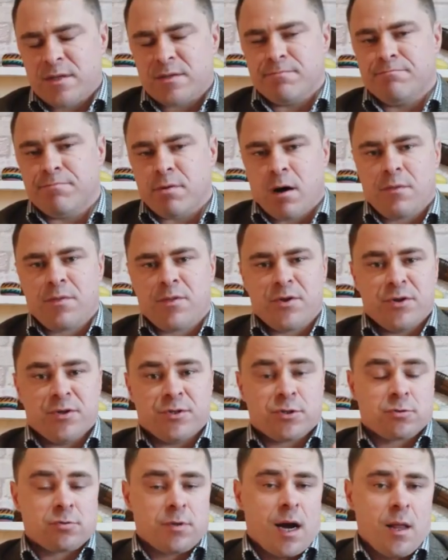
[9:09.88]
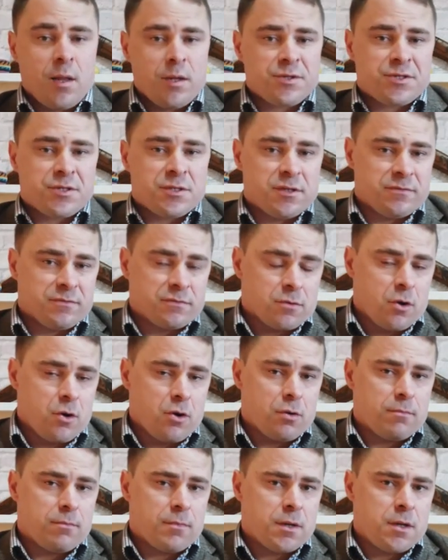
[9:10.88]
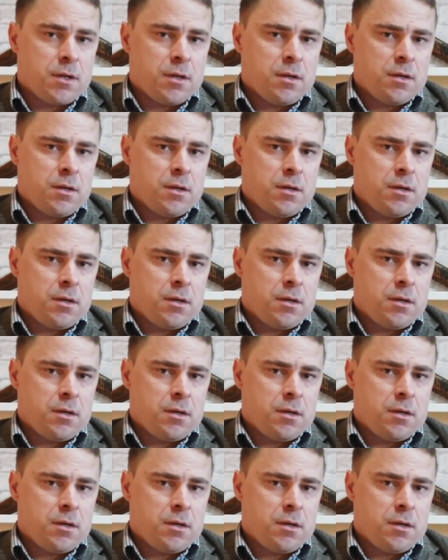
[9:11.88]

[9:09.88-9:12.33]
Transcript: And this bought the neutrality of Rome